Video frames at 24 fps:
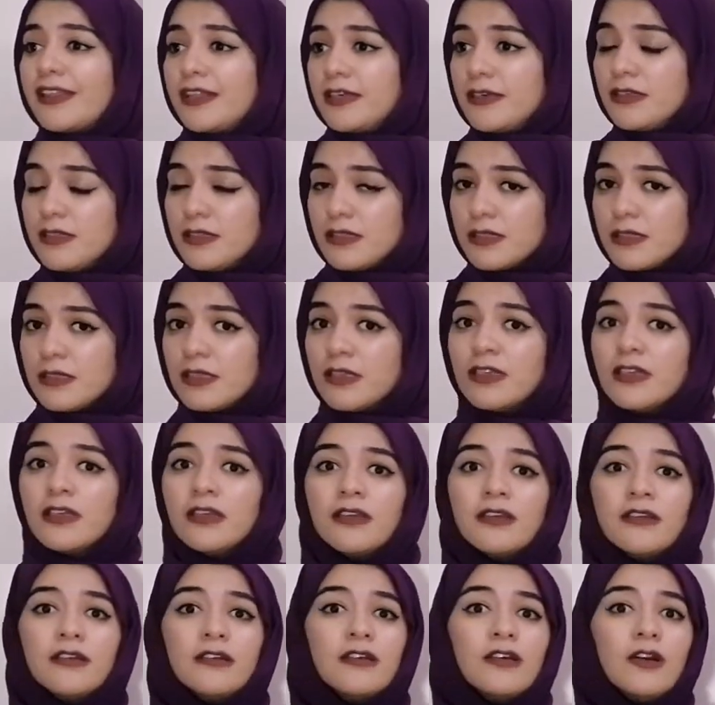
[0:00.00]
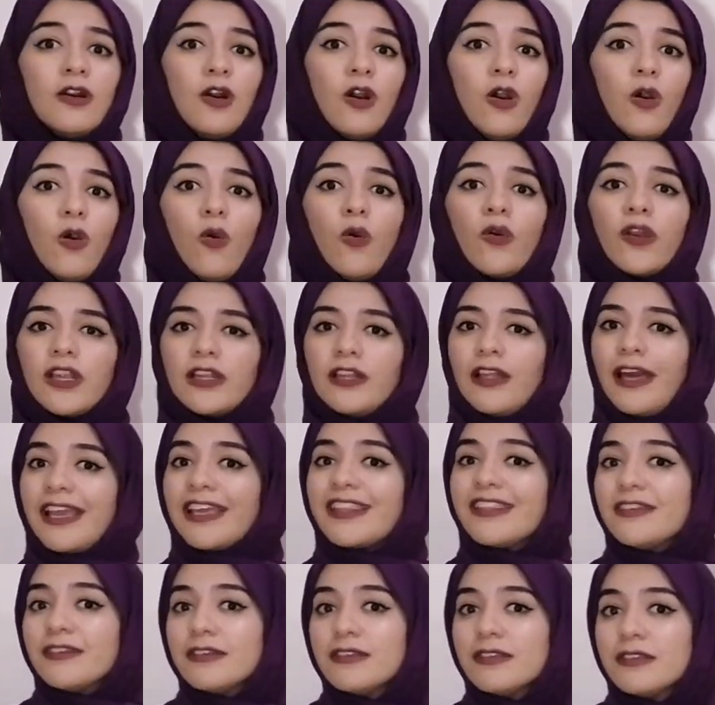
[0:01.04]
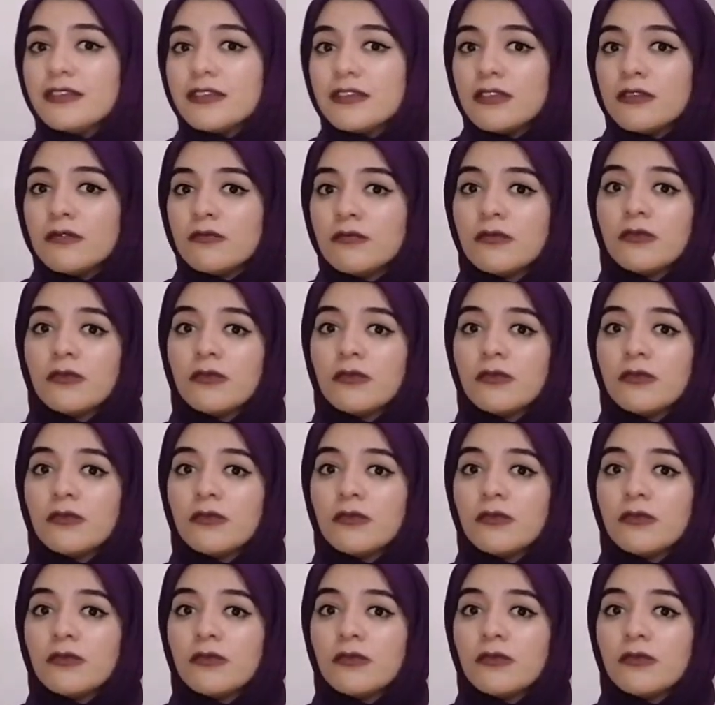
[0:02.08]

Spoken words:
this or like this.